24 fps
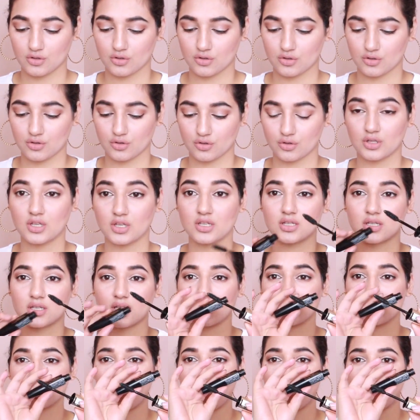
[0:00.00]
So this
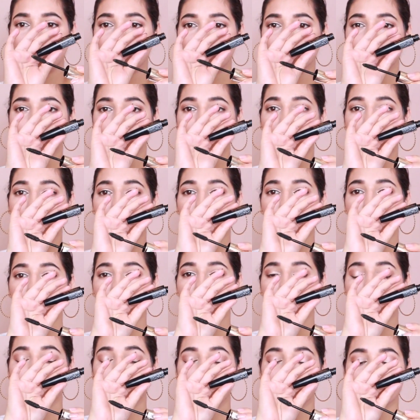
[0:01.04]
is how the
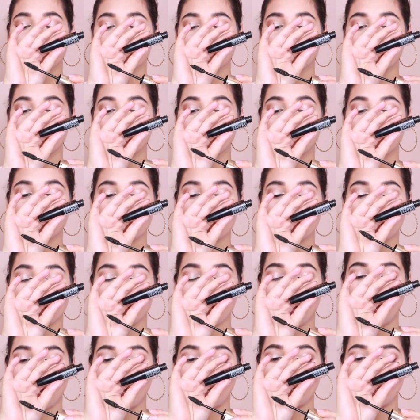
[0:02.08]
applicator looks
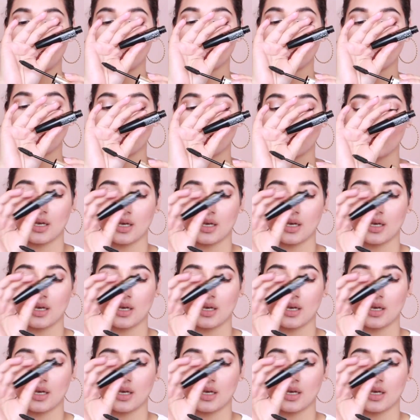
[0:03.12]
like.